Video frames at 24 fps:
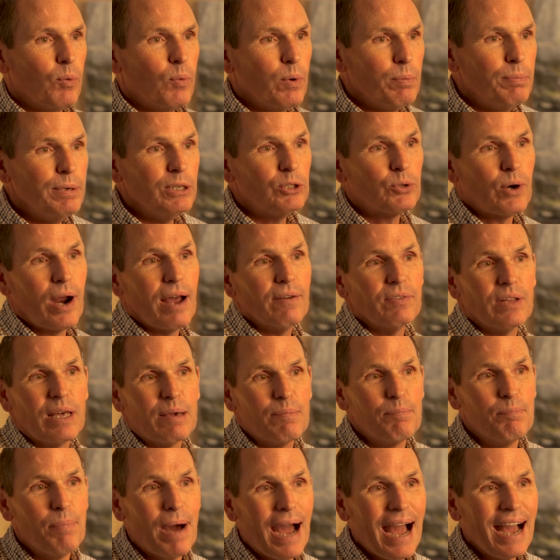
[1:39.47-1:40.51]
would be
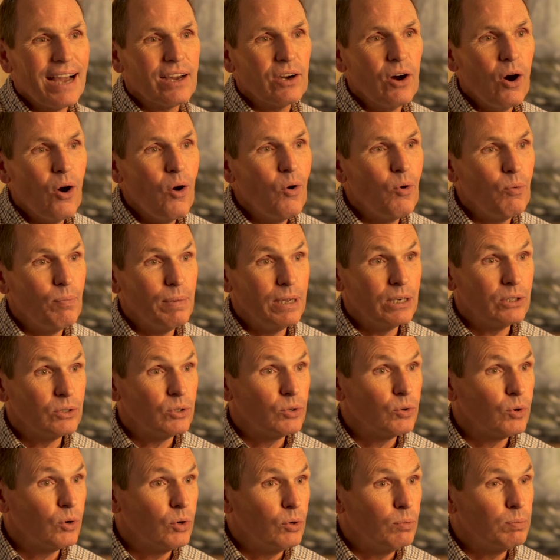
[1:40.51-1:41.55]
traveling back home in
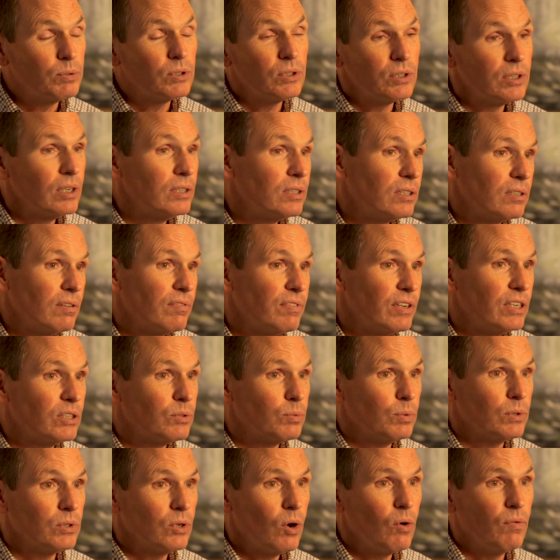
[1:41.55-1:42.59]
groups since the
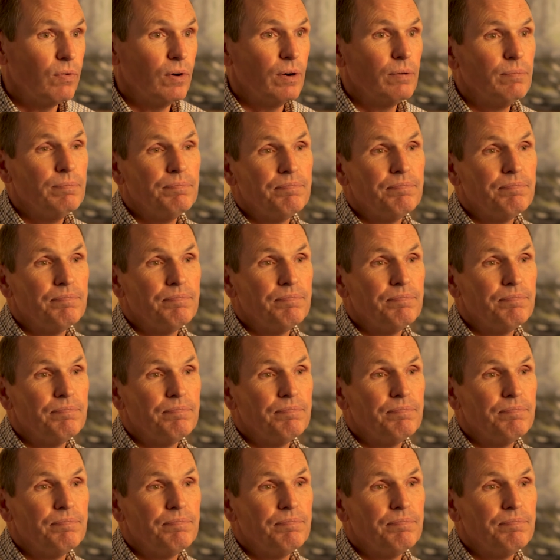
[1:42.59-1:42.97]
feast was over.